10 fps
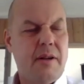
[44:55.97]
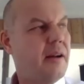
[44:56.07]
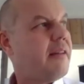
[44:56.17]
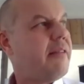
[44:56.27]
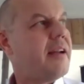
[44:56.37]

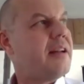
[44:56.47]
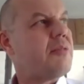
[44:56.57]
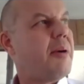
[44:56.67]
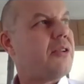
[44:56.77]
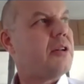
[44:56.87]
I think
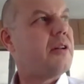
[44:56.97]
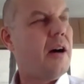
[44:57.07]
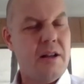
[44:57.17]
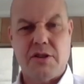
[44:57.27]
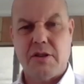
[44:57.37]
it's about a
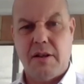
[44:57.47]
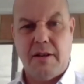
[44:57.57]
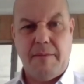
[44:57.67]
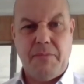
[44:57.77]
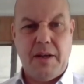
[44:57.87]

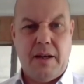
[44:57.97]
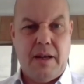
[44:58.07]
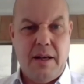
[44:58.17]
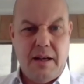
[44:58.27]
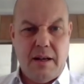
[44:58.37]
dancer
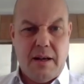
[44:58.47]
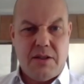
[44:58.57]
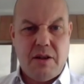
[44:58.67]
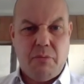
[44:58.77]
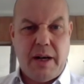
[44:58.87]

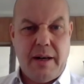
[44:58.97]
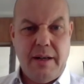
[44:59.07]
somewhere